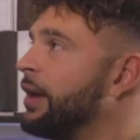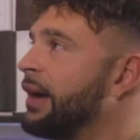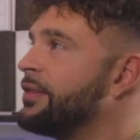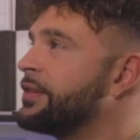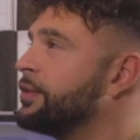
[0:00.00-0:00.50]
than
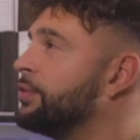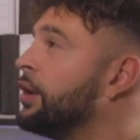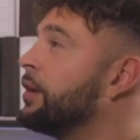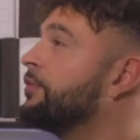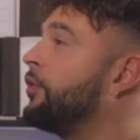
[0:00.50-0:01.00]
having to
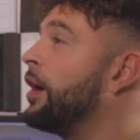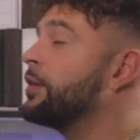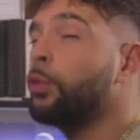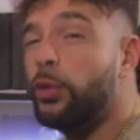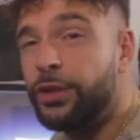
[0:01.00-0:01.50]

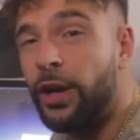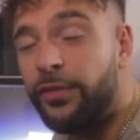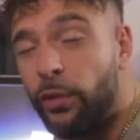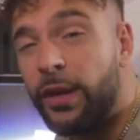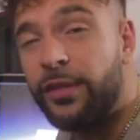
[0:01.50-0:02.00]
find audio
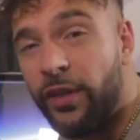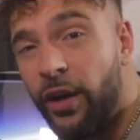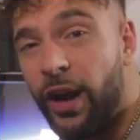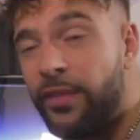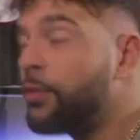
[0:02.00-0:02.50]

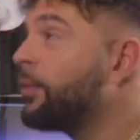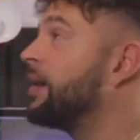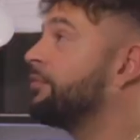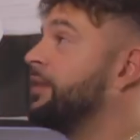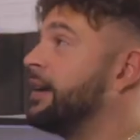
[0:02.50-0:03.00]
45 or
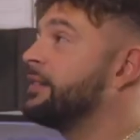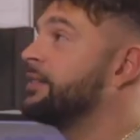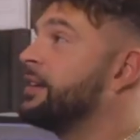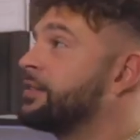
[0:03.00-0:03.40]
whatever it is.